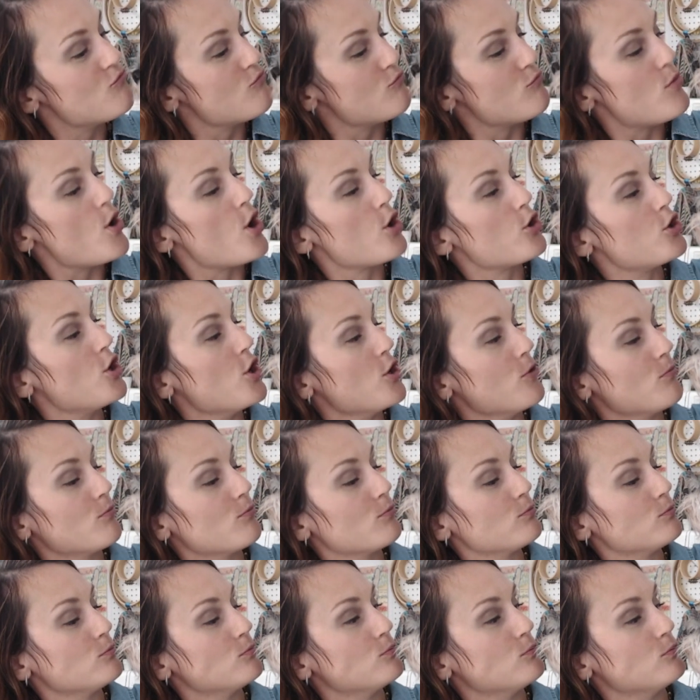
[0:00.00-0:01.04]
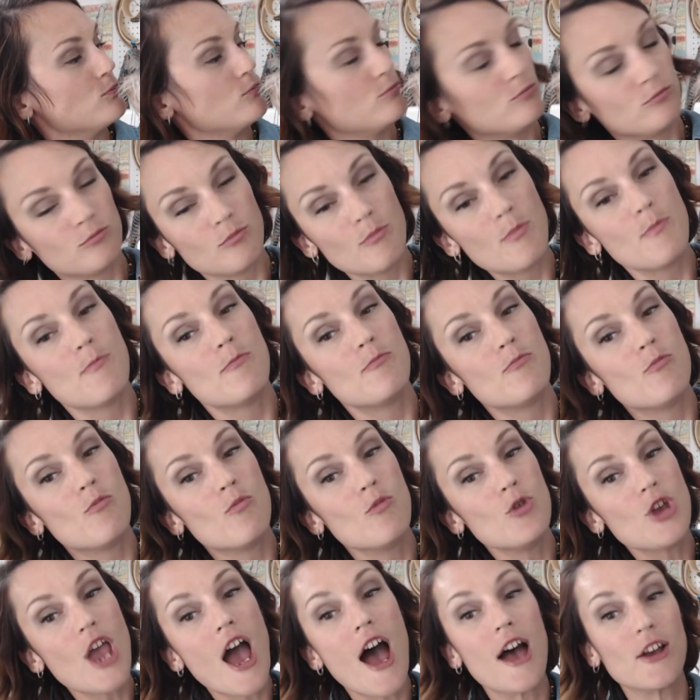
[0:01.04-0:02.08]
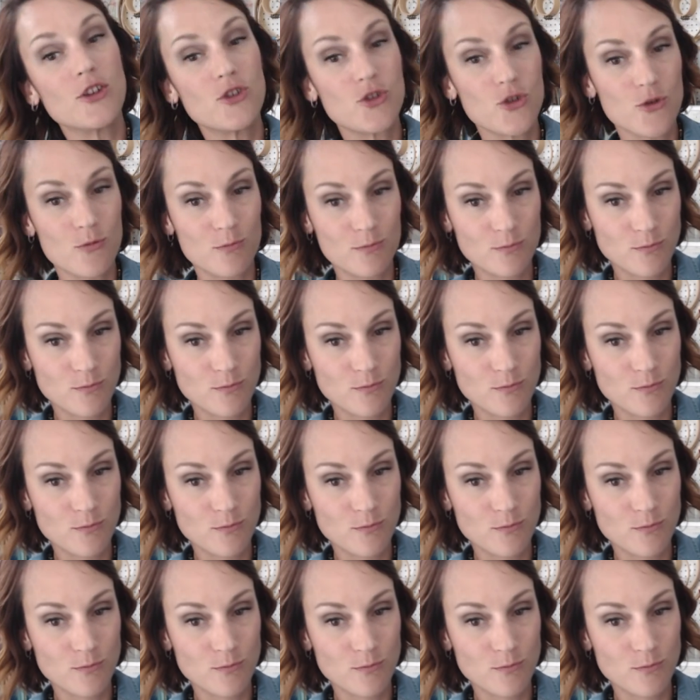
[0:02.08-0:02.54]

Barking. Mom. Yes.